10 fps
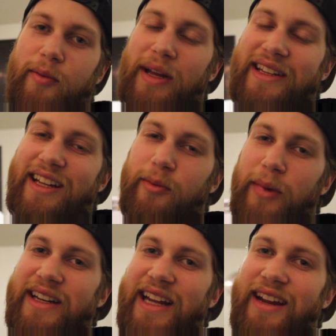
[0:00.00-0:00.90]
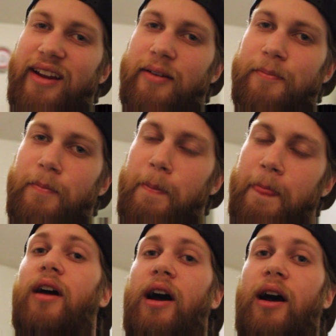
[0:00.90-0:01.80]
I'm at the end of my day.
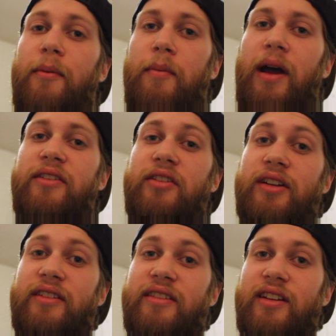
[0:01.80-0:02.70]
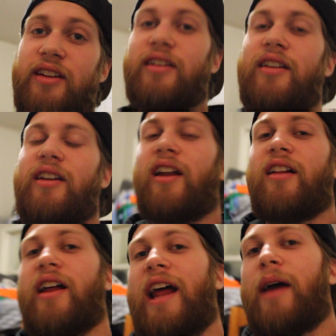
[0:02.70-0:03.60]
As you can see, not a
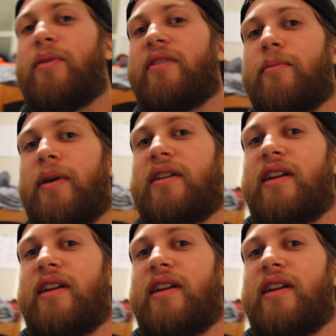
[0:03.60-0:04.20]
lot happens in my